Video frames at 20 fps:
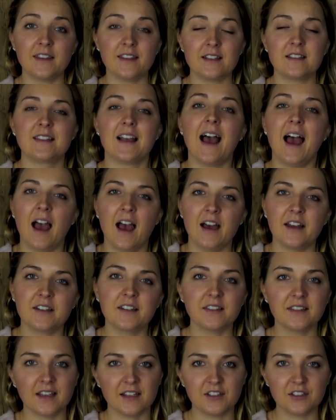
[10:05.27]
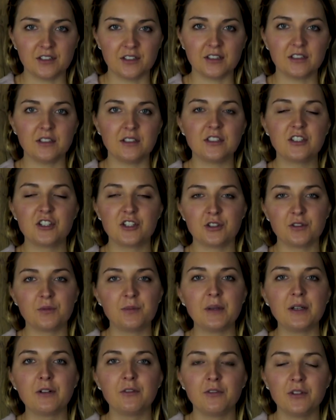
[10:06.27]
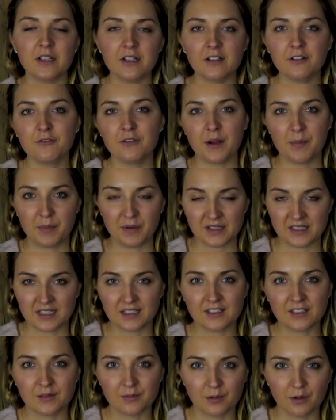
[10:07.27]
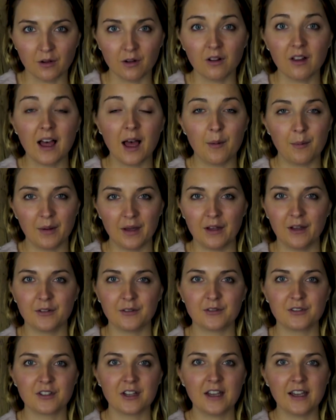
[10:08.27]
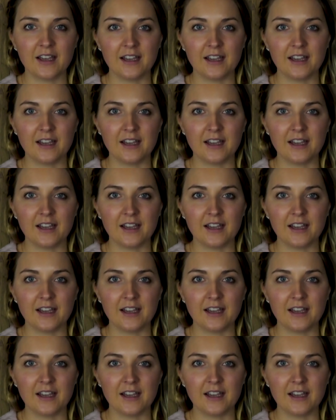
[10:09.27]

this ad that it should be really representable about